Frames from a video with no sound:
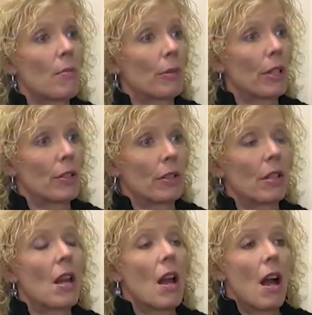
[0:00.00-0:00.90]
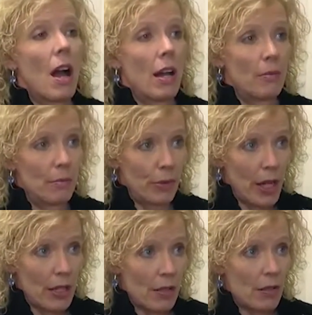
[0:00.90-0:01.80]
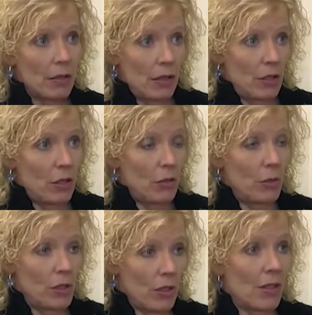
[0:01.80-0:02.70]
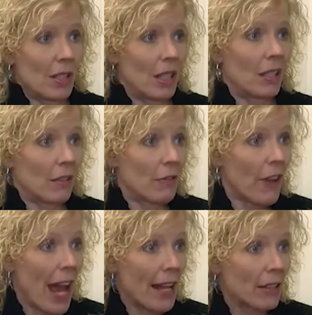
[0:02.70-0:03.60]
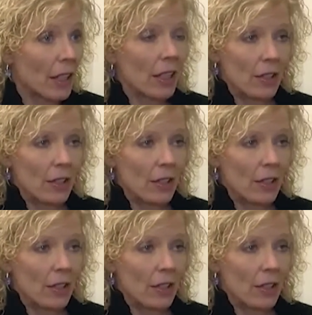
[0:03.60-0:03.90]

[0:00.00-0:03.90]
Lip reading: operation on breast tissue, which is skin and fat,